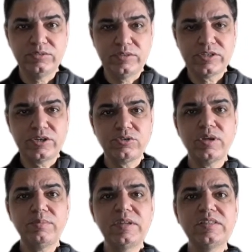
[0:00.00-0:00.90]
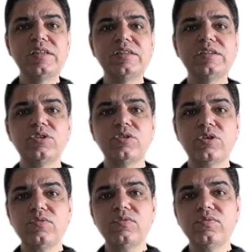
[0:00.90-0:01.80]
Steatorrhea means that there's a lot of
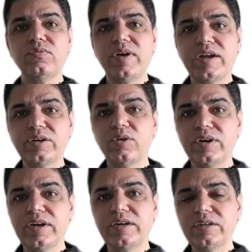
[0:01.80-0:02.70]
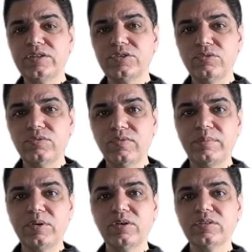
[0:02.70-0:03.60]
fat content in the stool. Why?
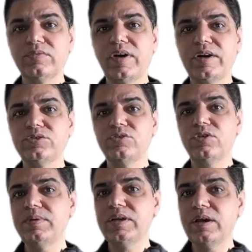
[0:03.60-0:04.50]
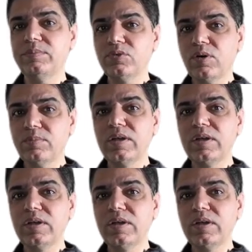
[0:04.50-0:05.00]
Because the fat is not being absorbed.